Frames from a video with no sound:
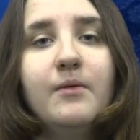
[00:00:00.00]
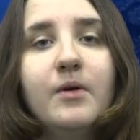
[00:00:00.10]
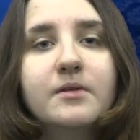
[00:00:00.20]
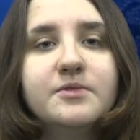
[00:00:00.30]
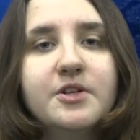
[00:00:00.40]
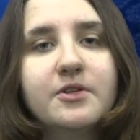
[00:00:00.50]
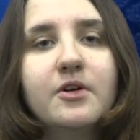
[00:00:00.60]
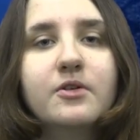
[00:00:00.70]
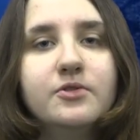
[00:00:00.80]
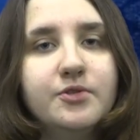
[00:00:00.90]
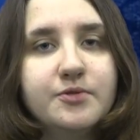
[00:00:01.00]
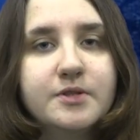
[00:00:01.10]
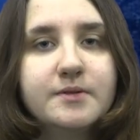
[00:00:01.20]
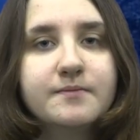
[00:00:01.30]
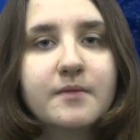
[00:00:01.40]
welcome to your local
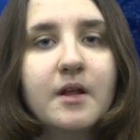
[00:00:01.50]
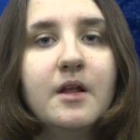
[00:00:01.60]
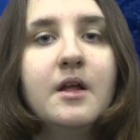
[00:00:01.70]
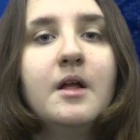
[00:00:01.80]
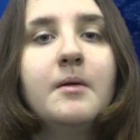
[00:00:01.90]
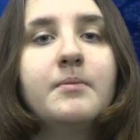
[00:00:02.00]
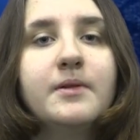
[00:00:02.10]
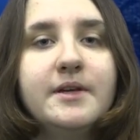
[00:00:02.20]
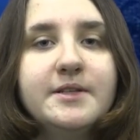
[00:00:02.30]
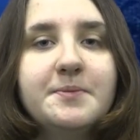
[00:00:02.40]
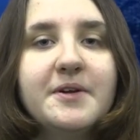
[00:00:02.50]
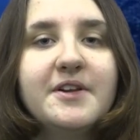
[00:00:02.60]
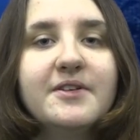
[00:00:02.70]
news. Please bring